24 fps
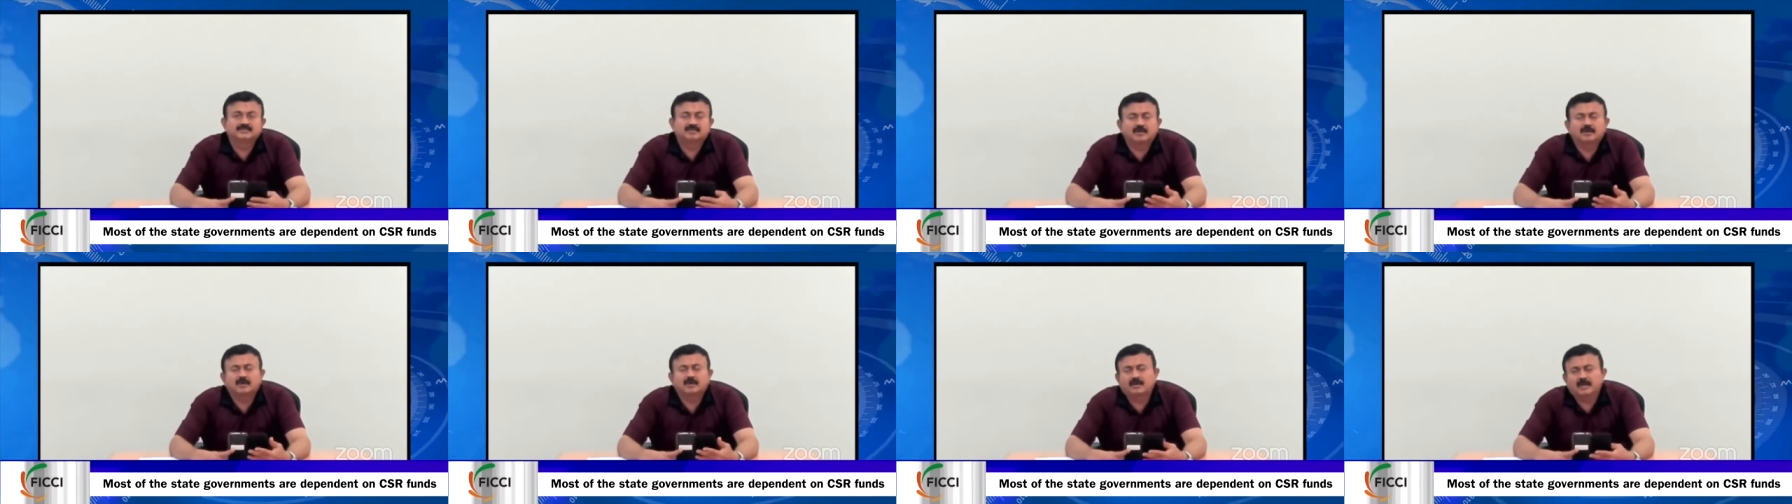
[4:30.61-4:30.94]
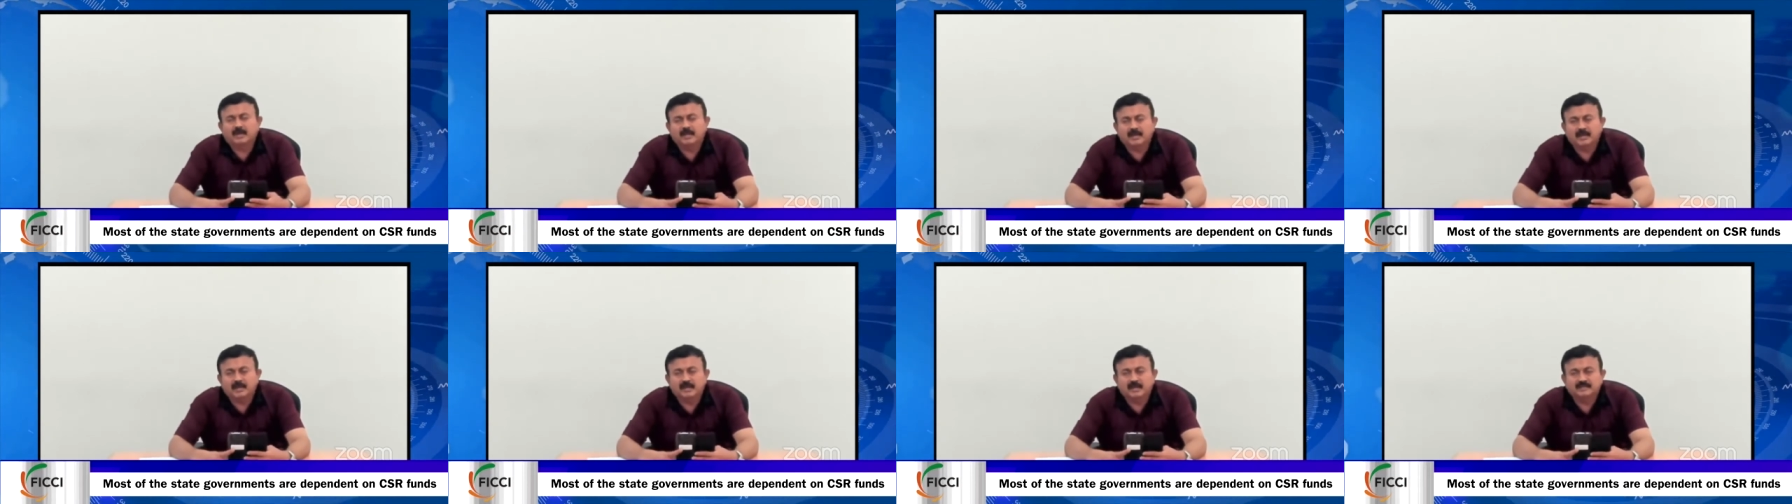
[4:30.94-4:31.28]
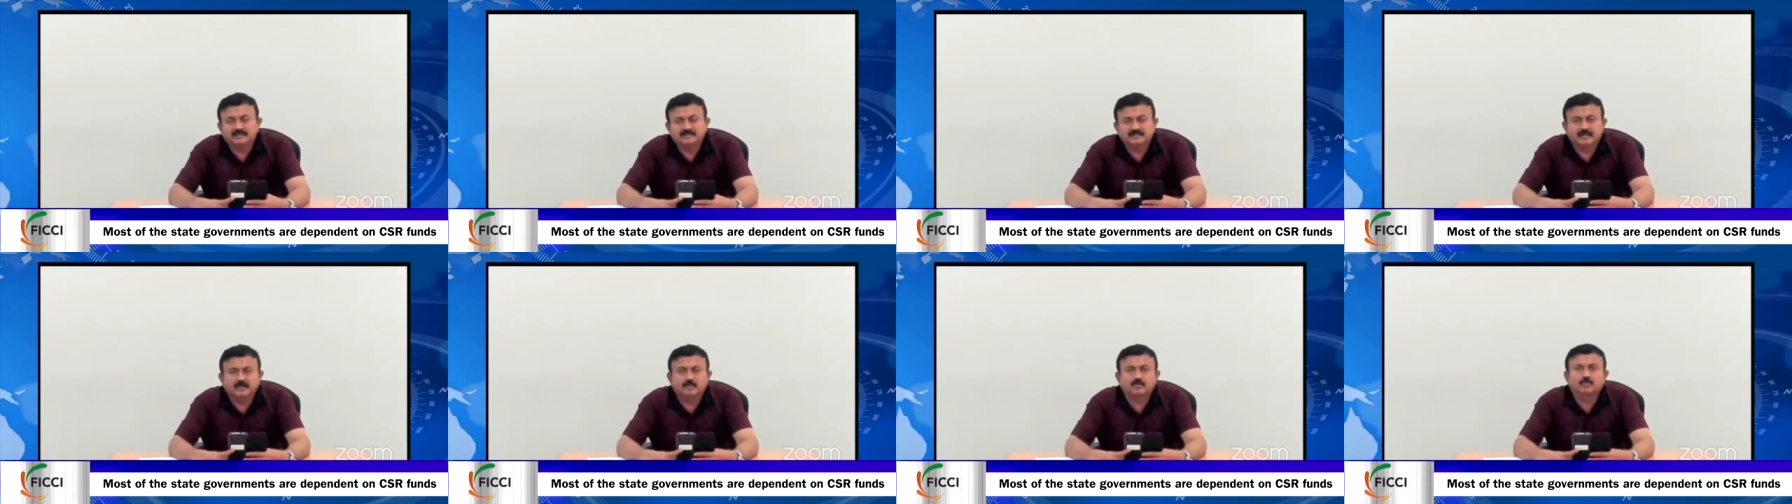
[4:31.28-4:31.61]
not I
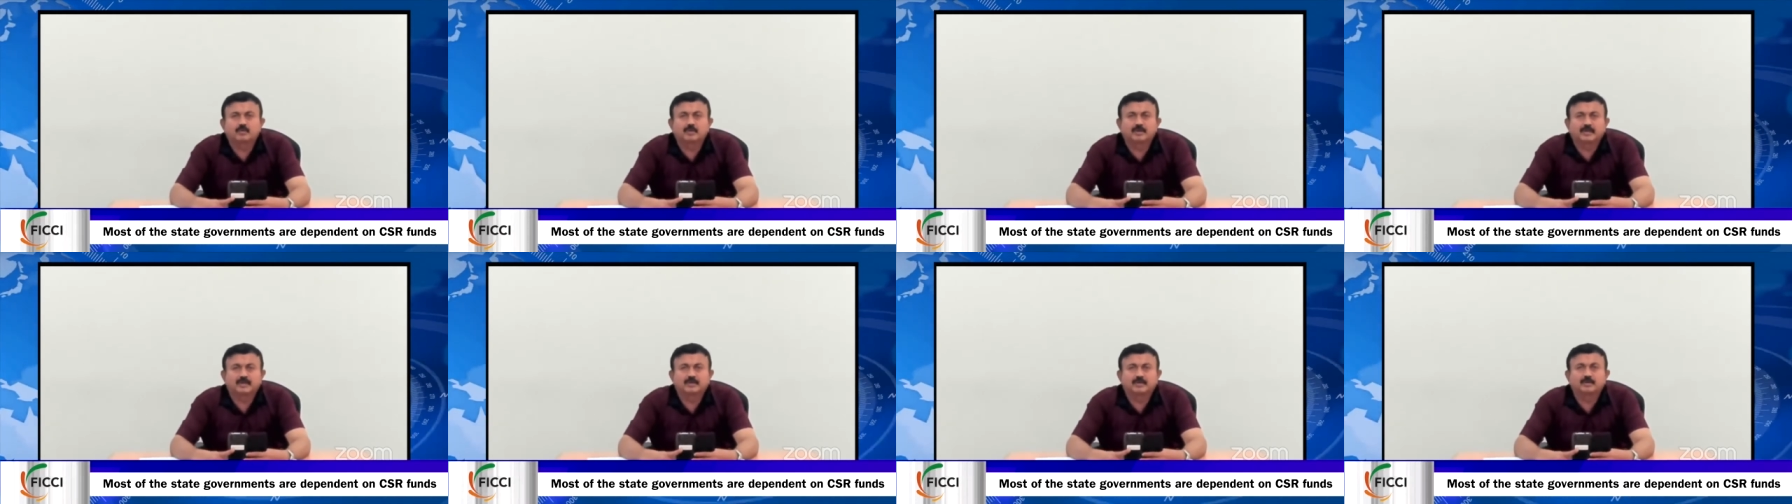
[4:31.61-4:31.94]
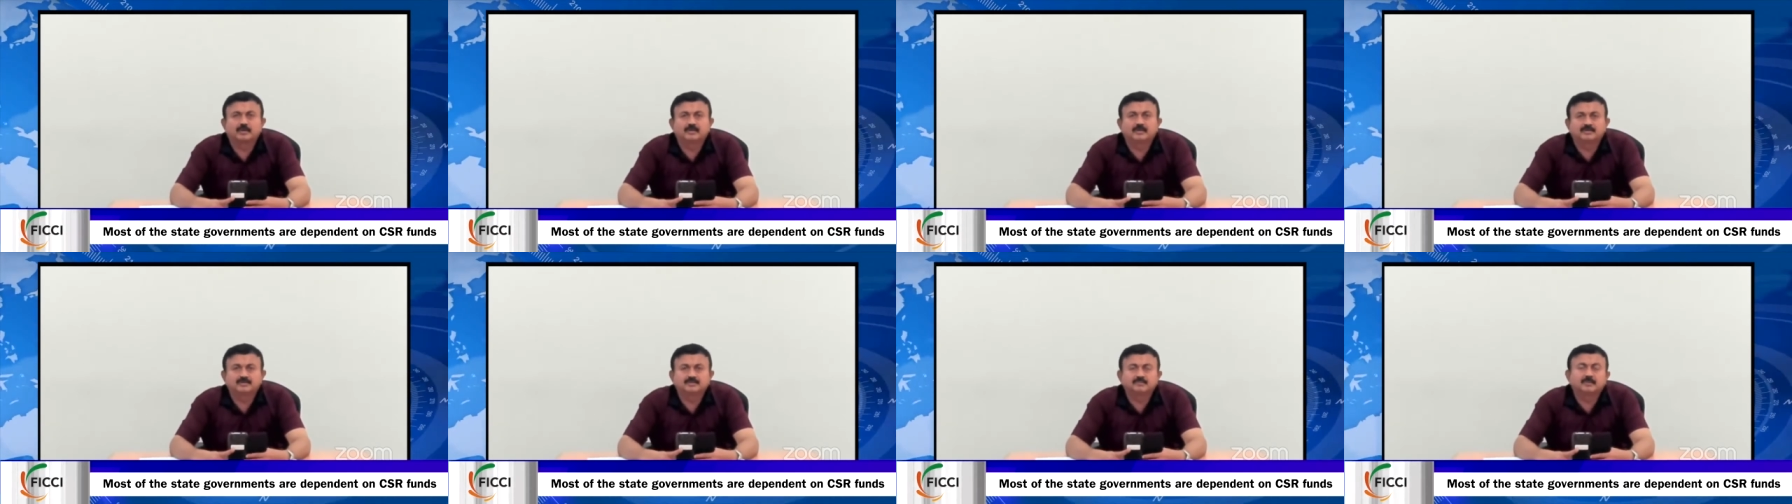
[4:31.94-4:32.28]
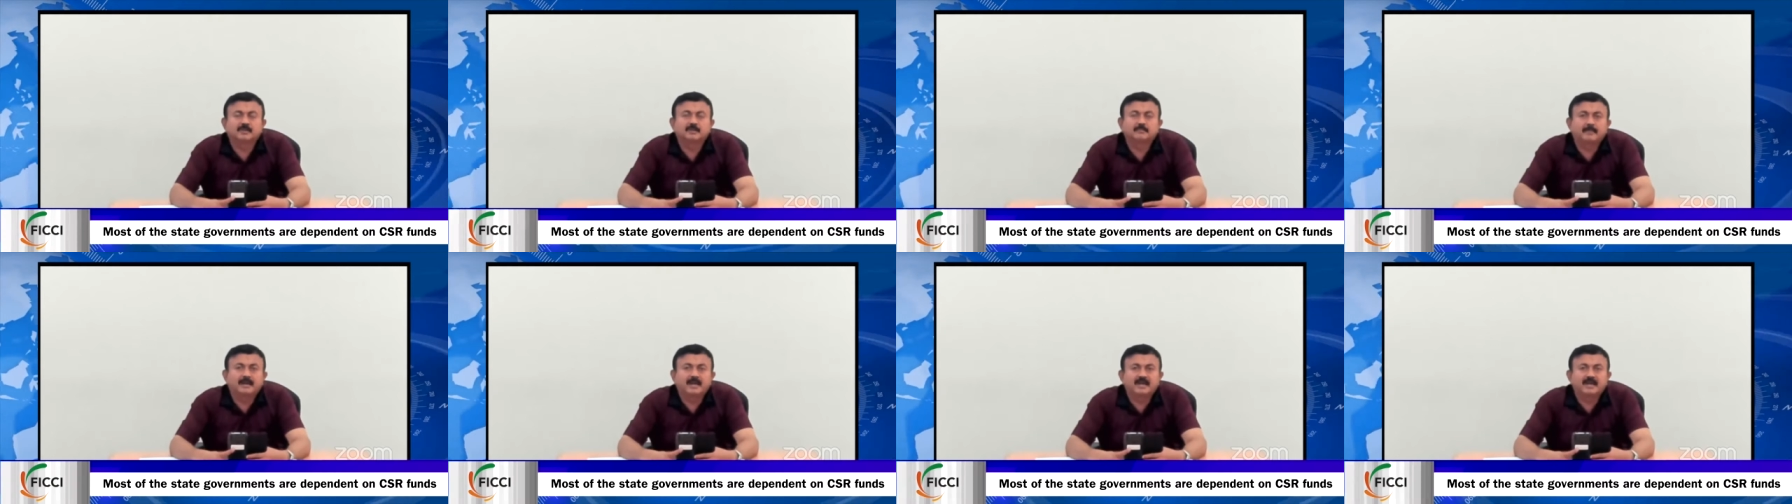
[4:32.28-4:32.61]
can't say core technologies,
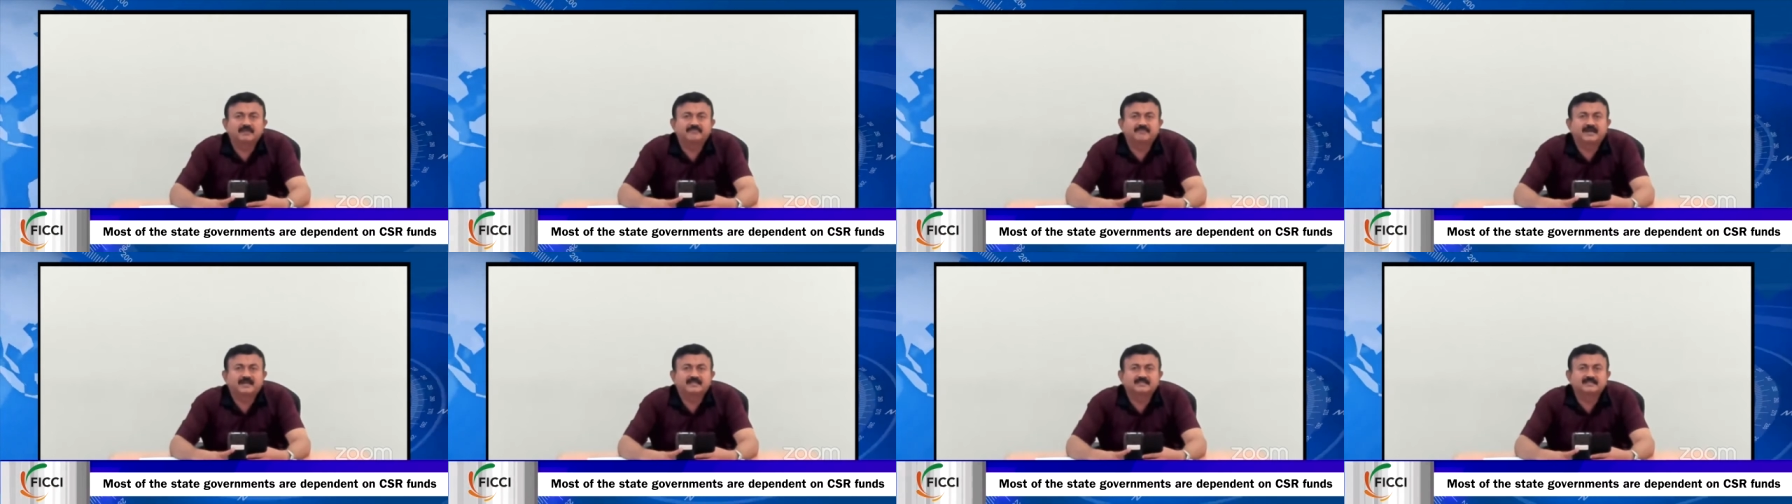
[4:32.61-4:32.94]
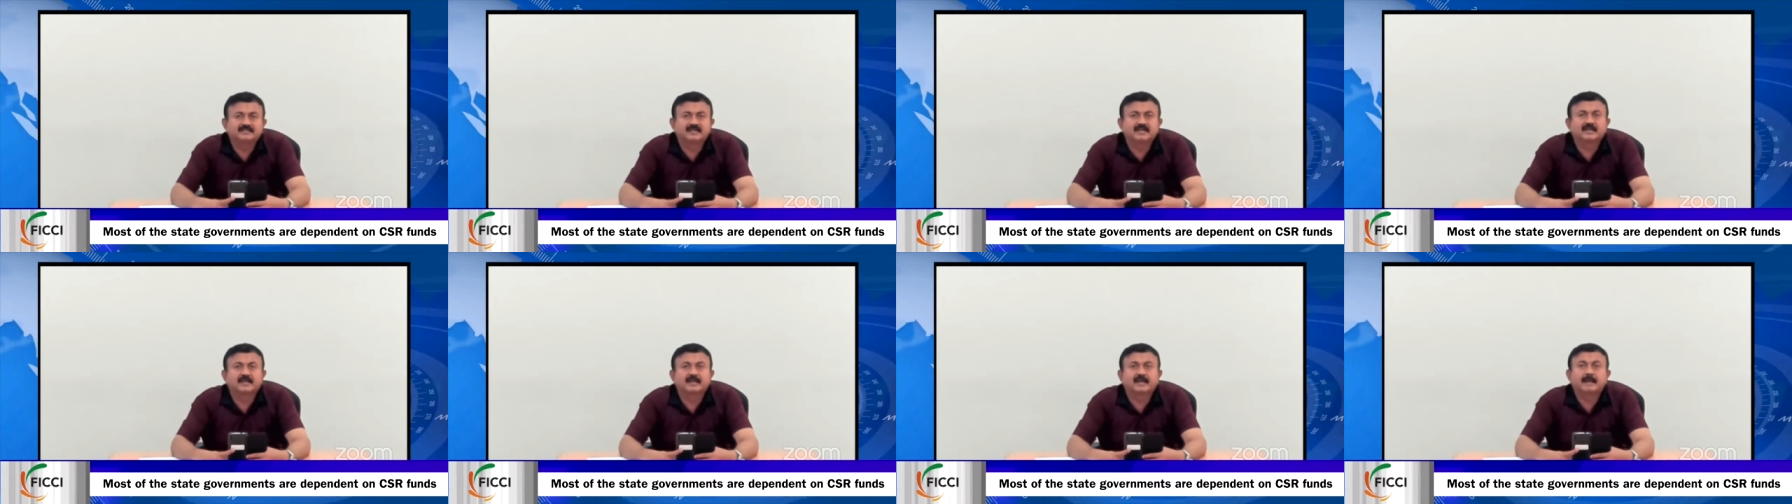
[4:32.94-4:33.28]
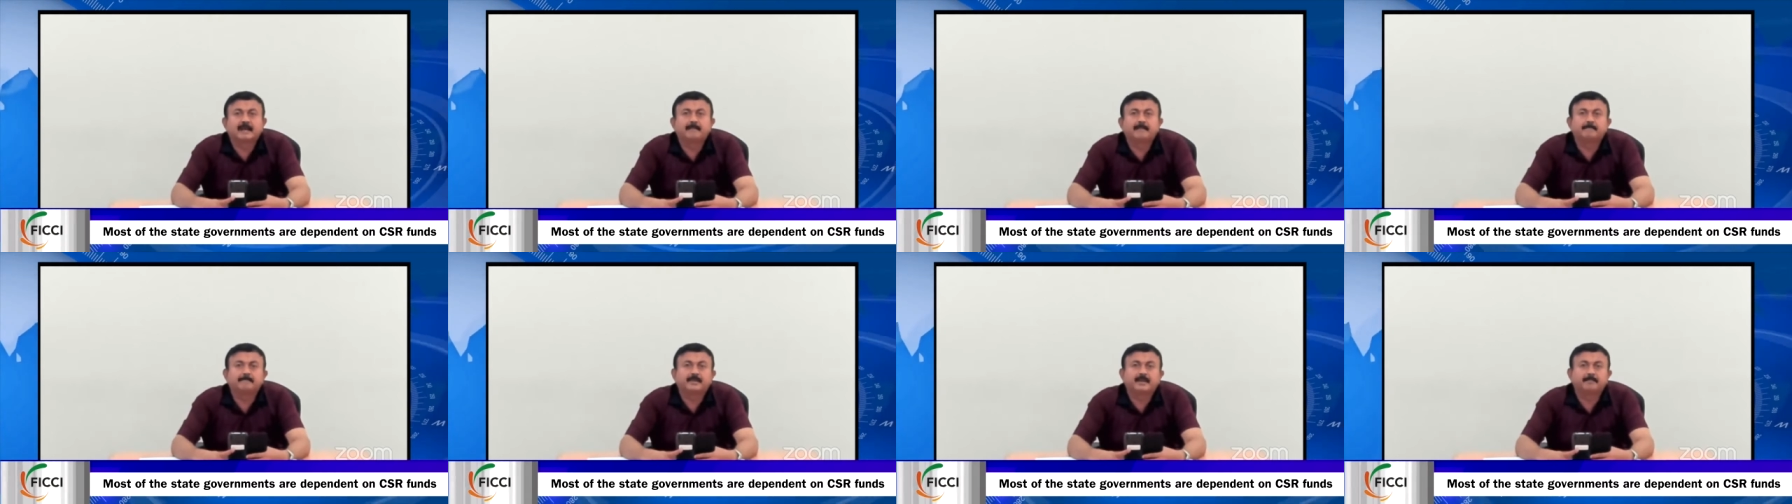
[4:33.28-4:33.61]
but manufacturing
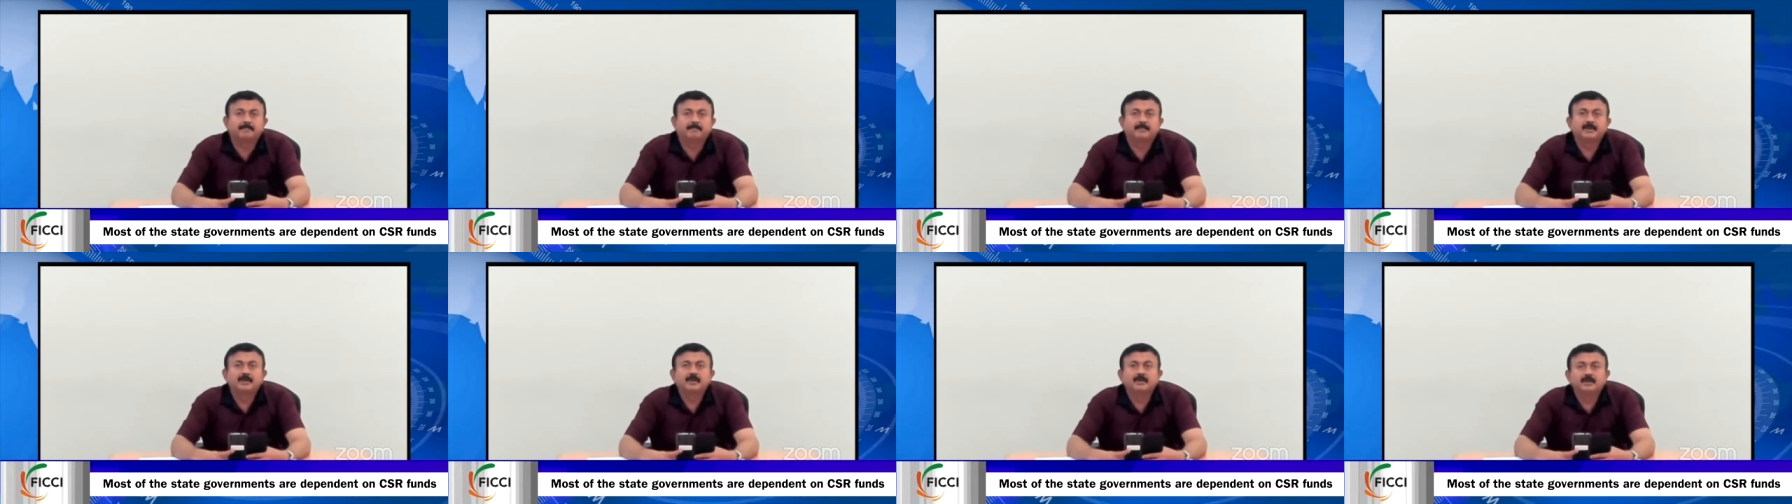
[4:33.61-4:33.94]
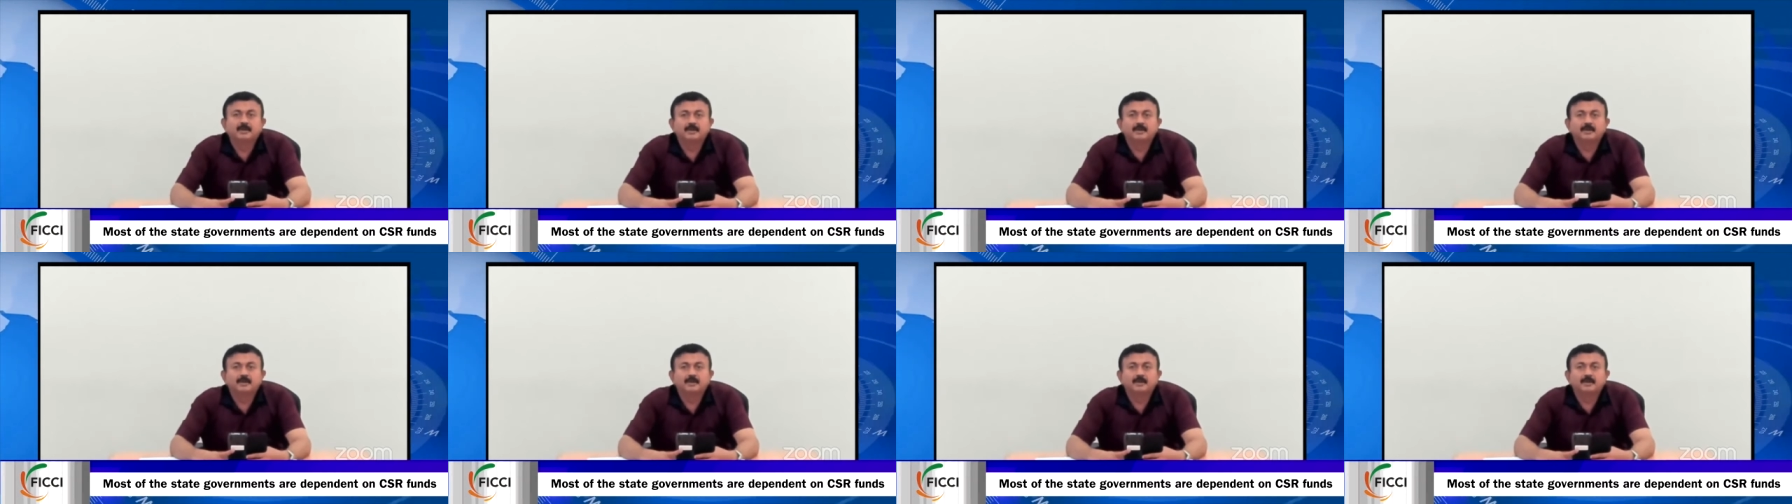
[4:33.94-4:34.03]
ramp up